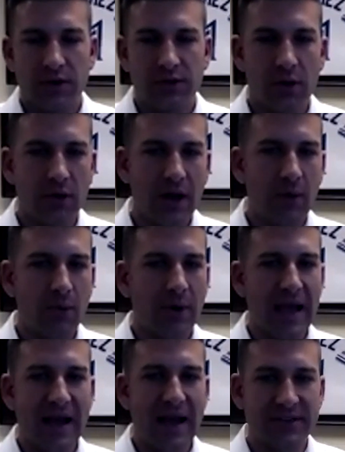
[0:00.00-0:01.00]
don't I want to
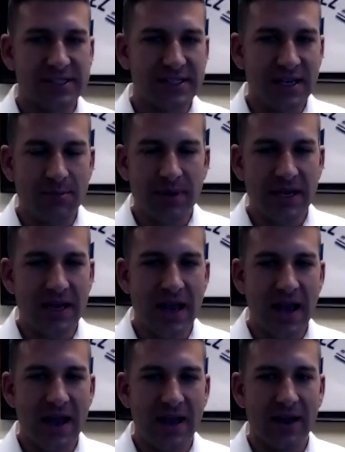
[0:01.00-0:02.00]
have a
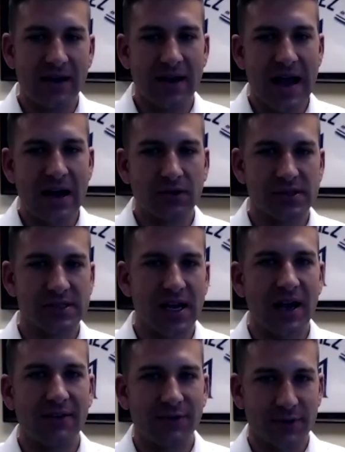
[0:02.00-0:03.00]
CPA
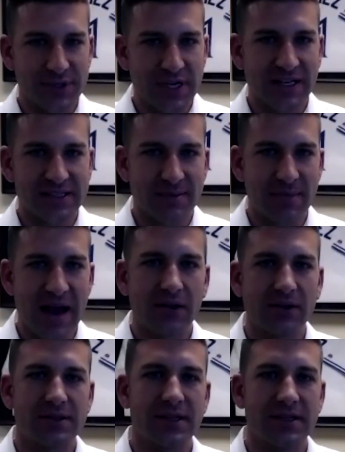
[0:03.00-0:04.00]
outside for checks and
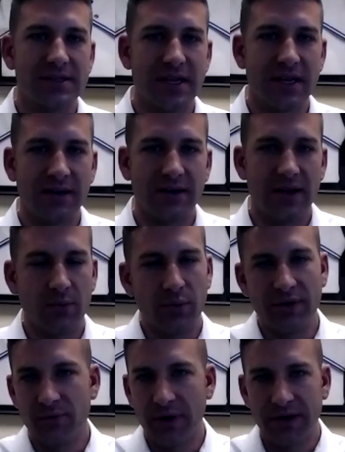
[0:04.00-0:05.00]
balances? And
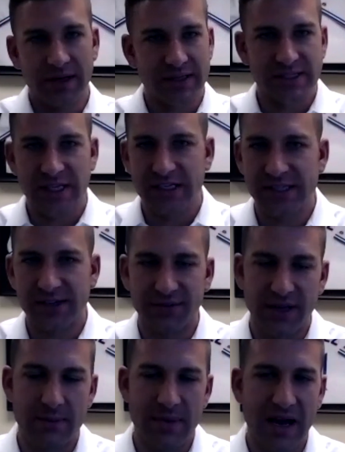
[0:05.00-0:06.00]
we've written
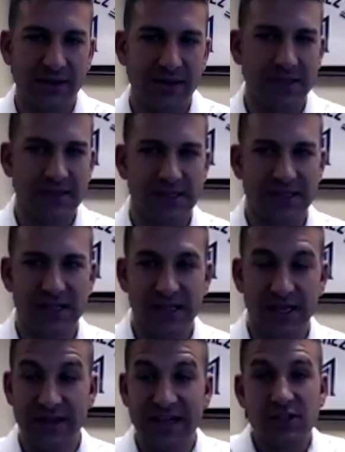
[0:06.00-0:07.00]
extensively about this. As I
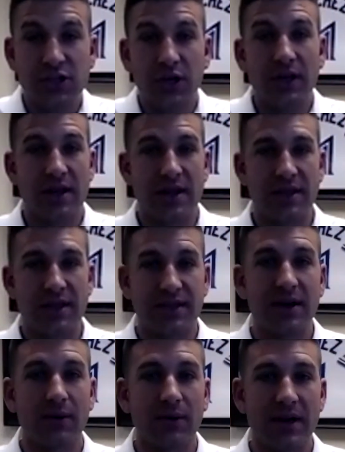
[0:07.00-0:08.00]
said, that's good in
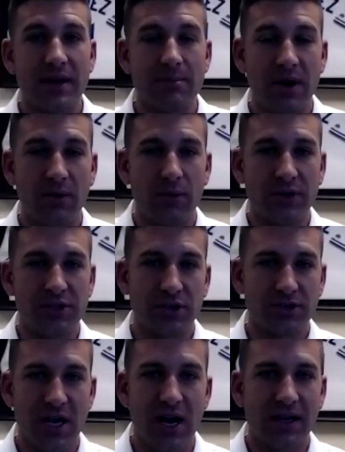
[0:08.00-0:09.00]
theory, but what you're
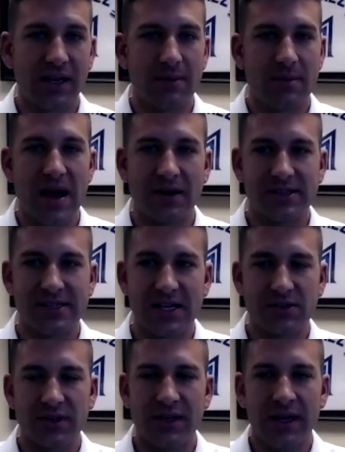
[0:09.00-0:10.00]
talking about is
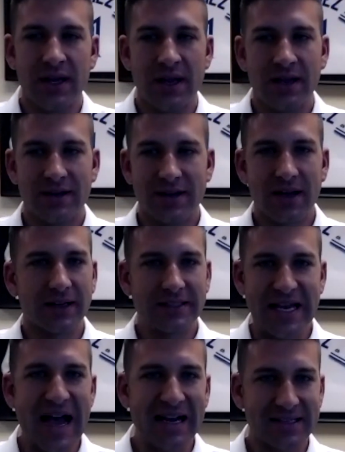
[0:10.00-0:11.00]
actually not a
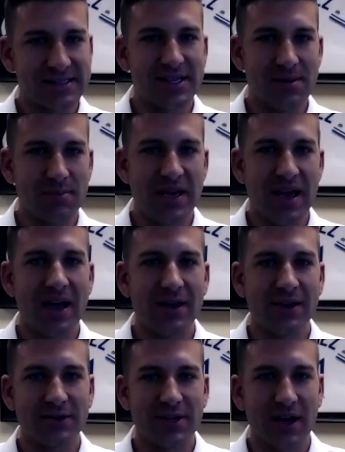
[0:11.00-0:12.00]
tax CPA.
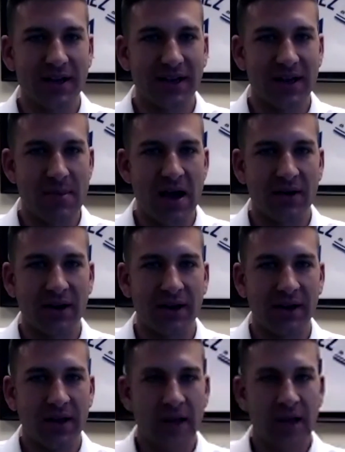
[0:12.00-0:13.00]
You're talking about
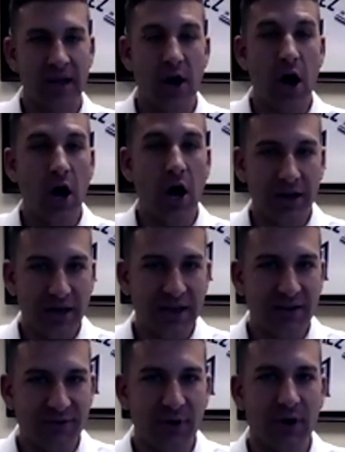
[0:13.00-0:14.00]
an
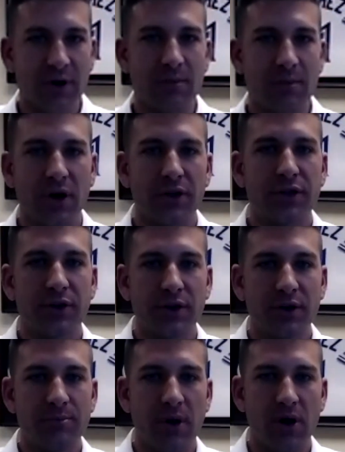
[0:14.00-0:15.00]
auditing firm or a
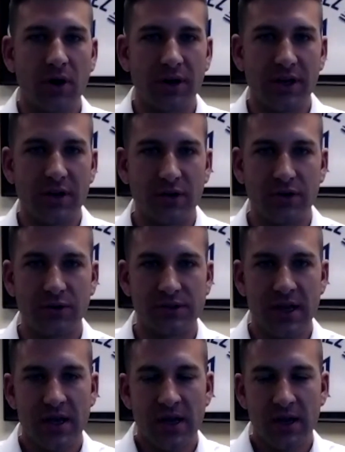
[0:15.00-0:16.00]
third party who's
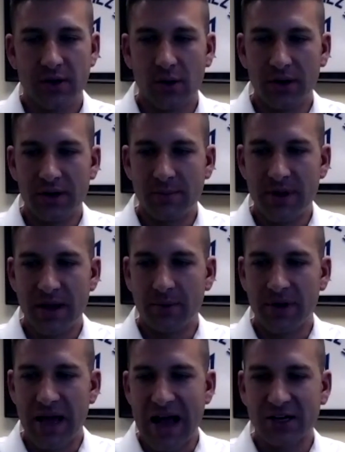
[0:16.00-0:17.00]
going to be able
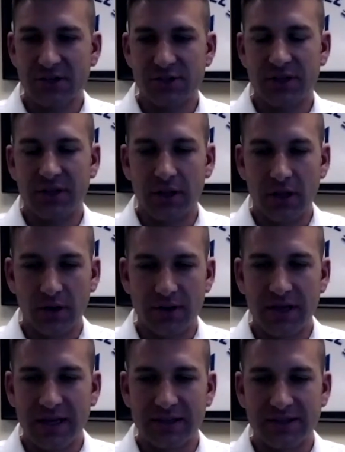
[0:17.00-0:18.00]
to actually look
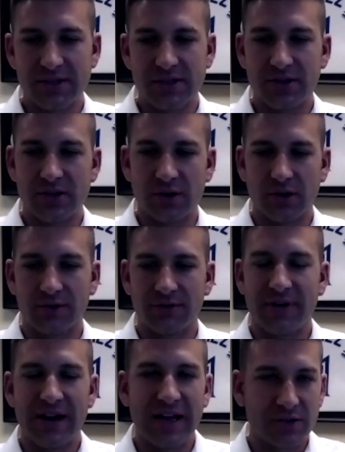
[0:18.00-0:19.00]
into your
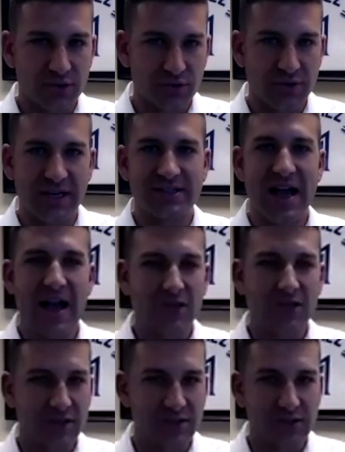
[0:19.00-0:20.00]
financial
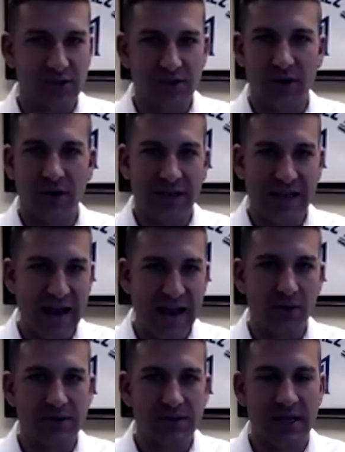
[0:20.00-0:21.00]
transactions or your
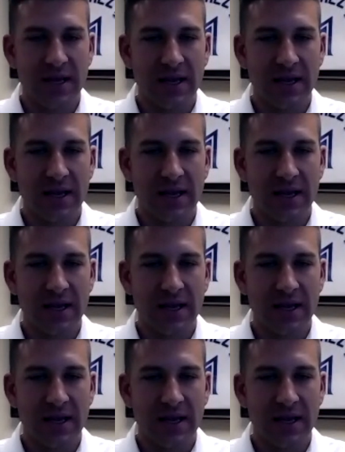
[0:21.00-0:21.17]
accounts